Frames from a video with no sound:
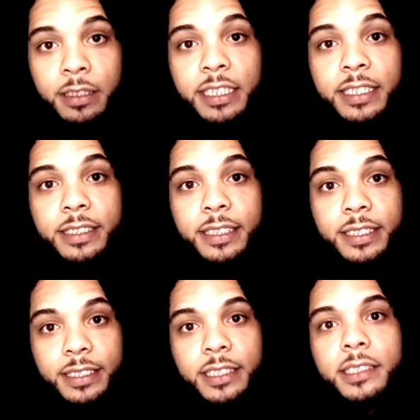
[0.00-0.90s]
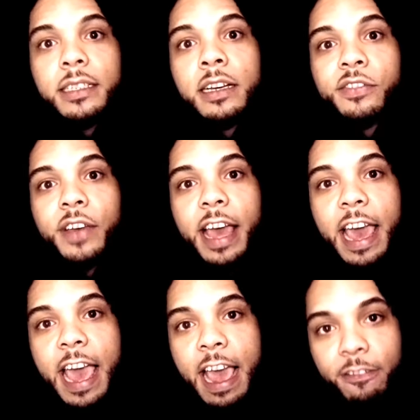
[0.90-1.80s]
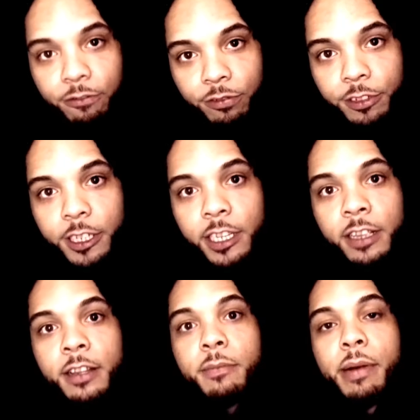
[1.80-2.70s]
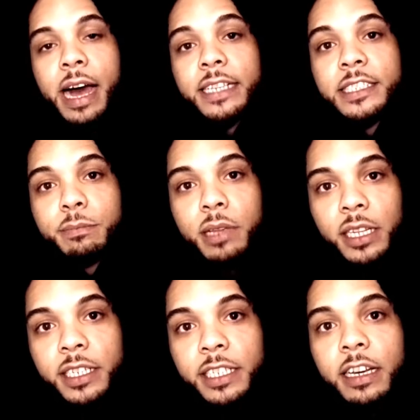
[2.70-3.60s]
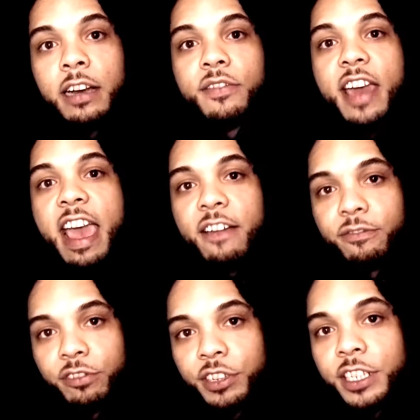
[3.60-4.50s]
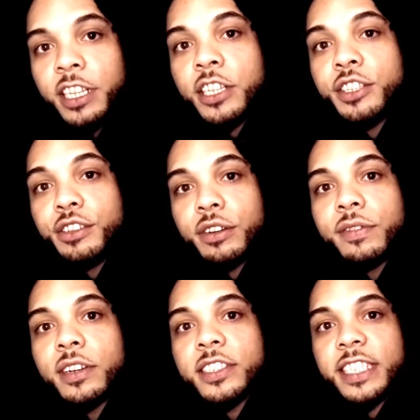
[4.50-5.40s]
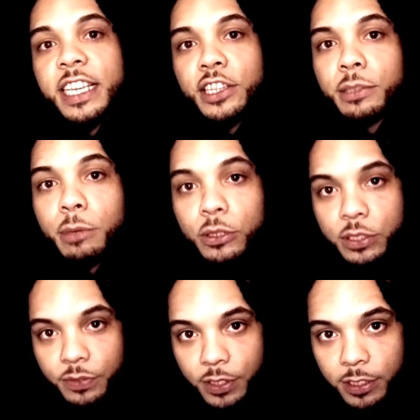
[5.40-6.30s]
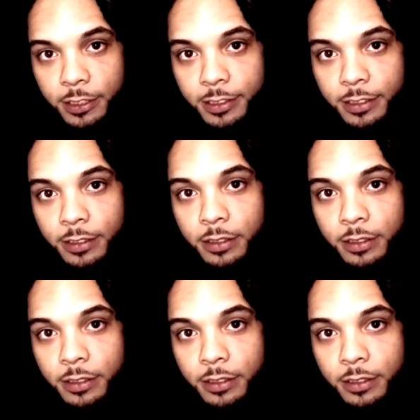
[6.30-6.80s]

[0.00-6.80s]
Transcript: the existence of every possibility of every universe in the multiverse.